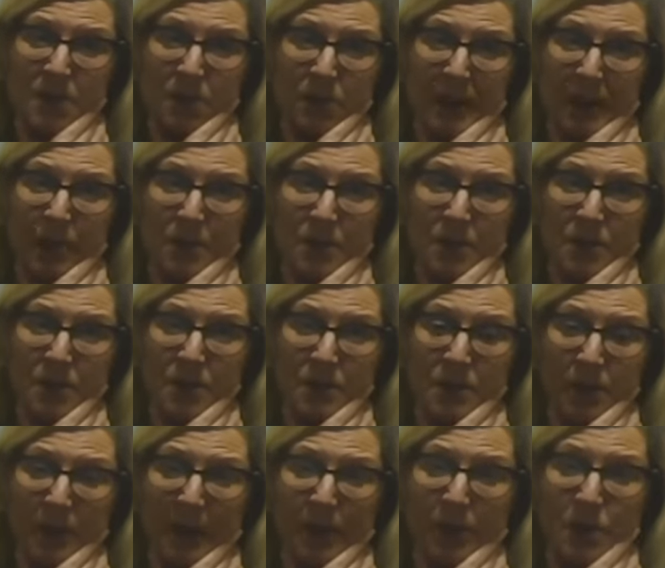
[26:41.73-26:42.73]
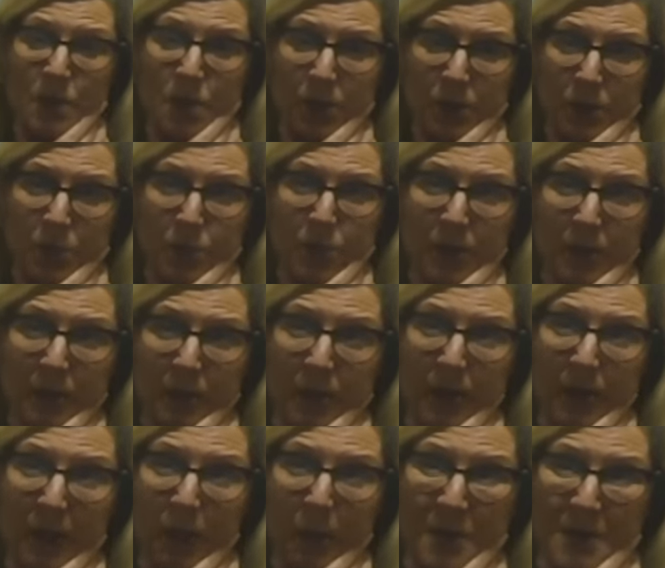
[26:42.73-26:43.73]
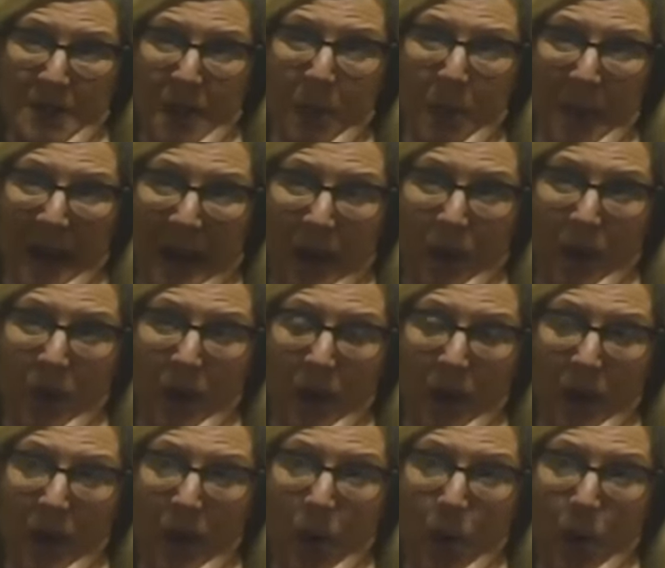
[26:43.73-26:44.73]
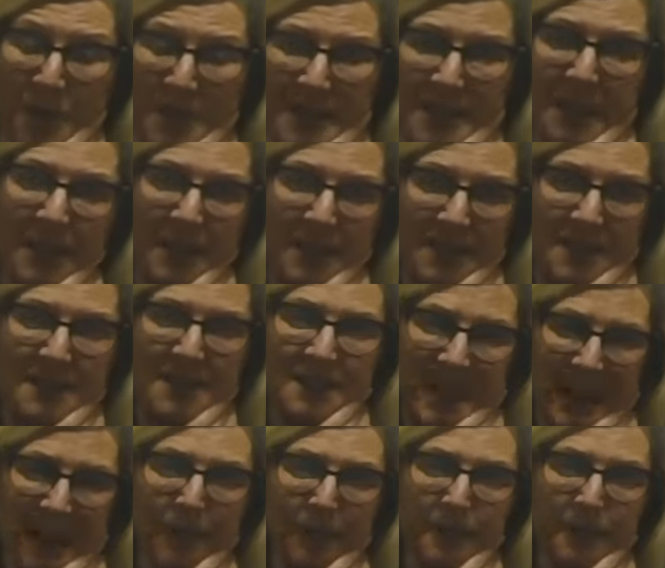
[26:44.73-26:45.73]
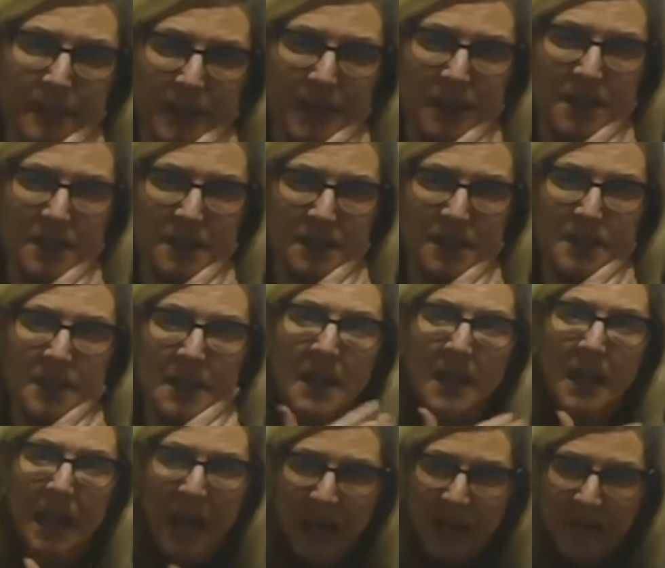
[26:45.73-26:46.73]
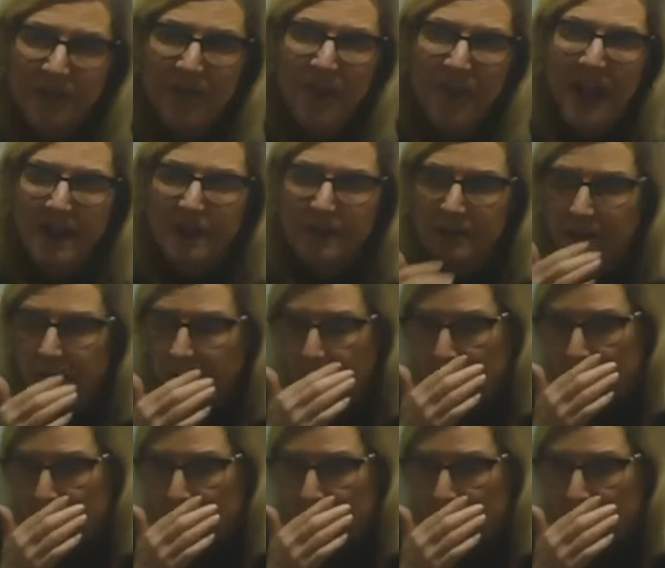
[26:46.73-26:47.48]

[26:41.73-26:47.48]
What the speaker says: to our children, but it was about upskilling staff first and then